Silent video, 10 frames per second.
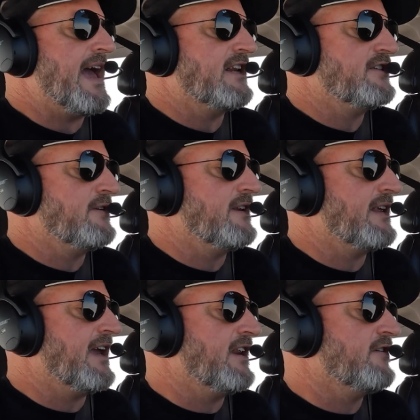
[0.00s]
Okay, that
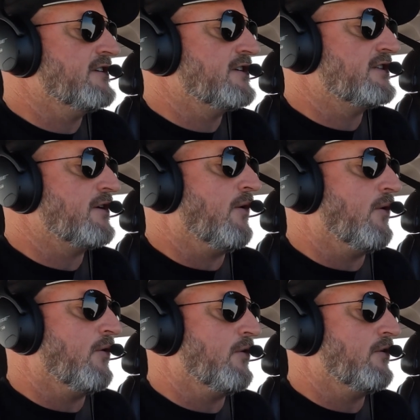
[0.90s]
attitude indicator is
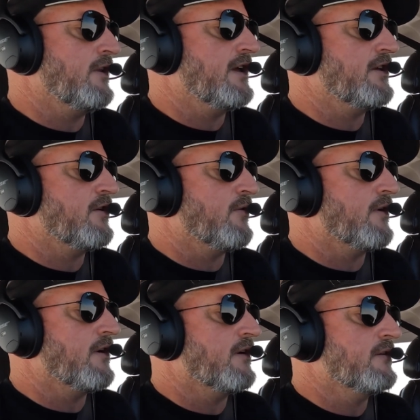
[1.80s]
just a hole
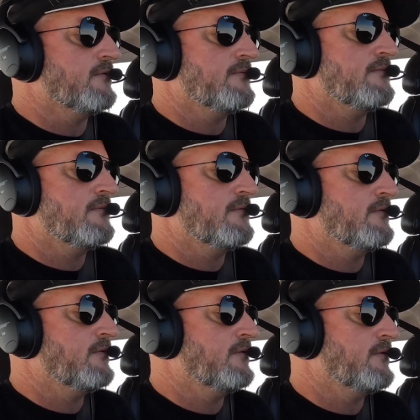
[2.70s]
in your... Yep.